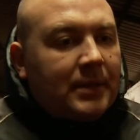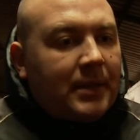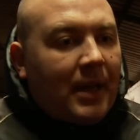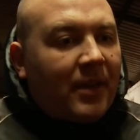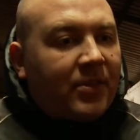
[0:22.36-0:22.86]

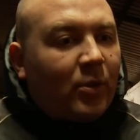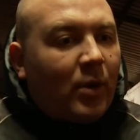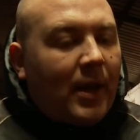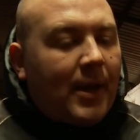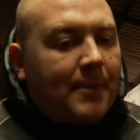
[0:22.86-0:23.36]
Yeah, I
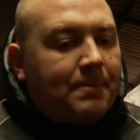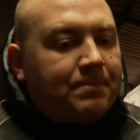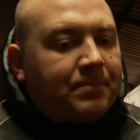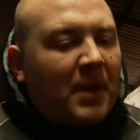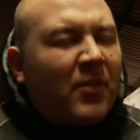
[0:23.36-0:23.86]

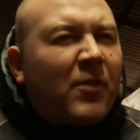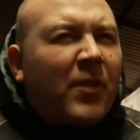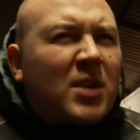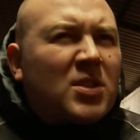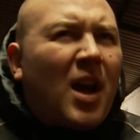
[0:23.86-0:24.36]
thought
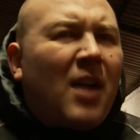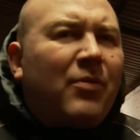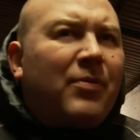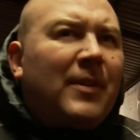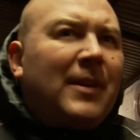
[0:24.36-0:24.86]
first
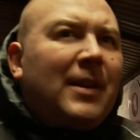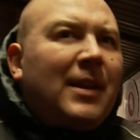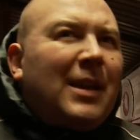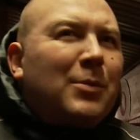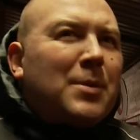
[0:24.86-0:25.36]
half
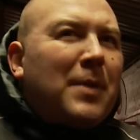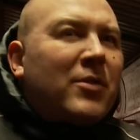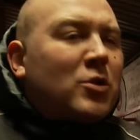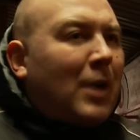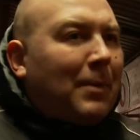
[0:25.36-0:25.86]
it was a bit
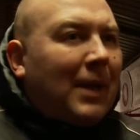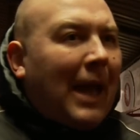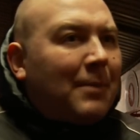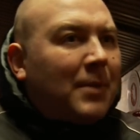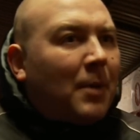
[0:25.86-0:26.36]
of a scrappy
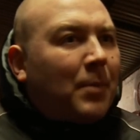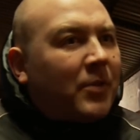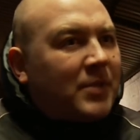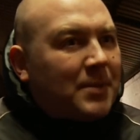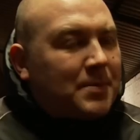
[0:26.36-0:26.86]
game. You know,
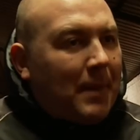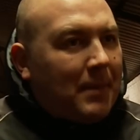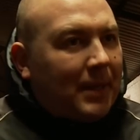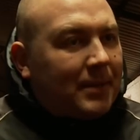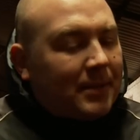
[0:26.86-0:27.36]
both teams
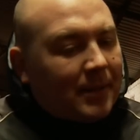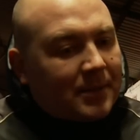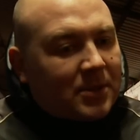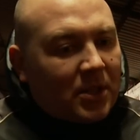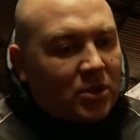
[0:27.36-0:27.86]
maybe had
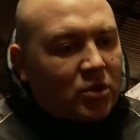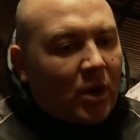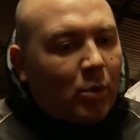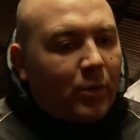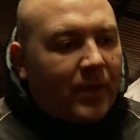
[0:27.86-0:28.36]
a
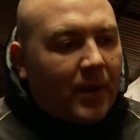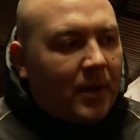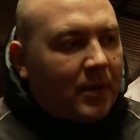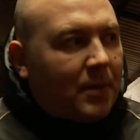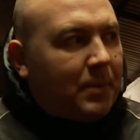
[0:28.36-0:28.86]
struggle with
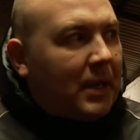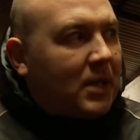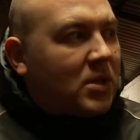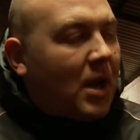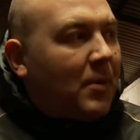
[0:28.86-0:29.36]
the period
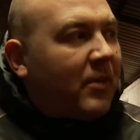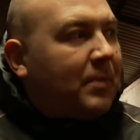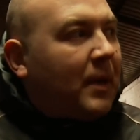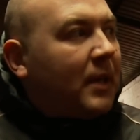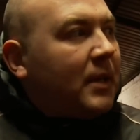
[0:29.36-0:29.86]
of time
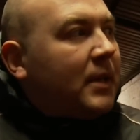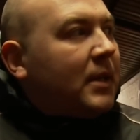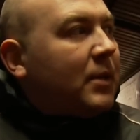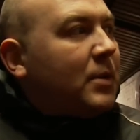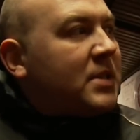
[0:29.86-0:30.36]
off, but
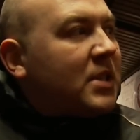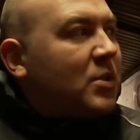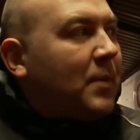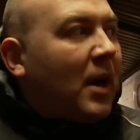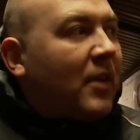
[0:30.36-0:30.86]
we said
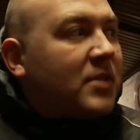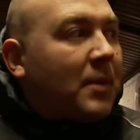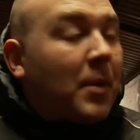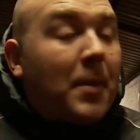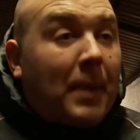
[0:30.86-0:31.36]
to them at half
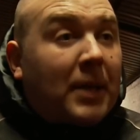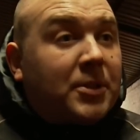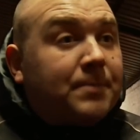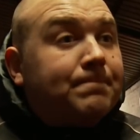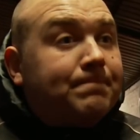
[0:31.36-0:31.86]
time, we've got to be patient.